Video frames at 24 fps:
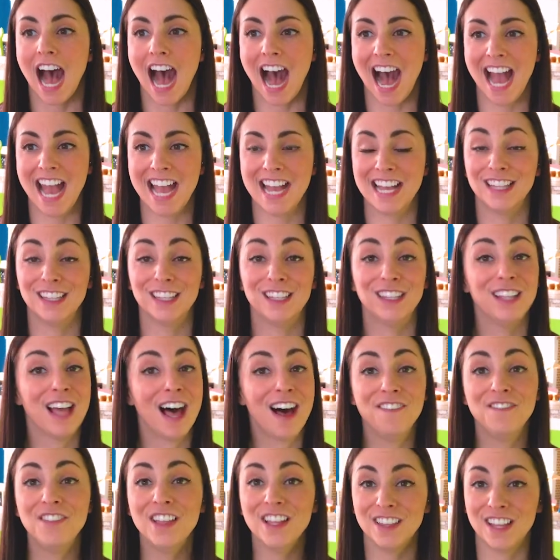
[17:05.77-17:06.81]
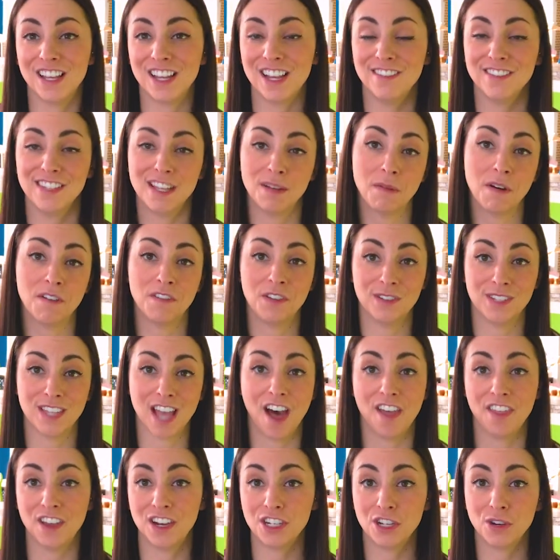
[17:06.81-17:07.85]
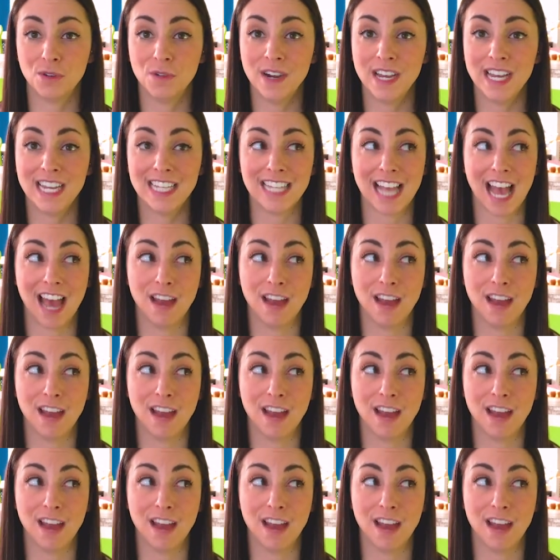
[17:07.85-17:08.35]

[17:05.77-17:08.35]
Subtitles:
I love the look of some of those other toys,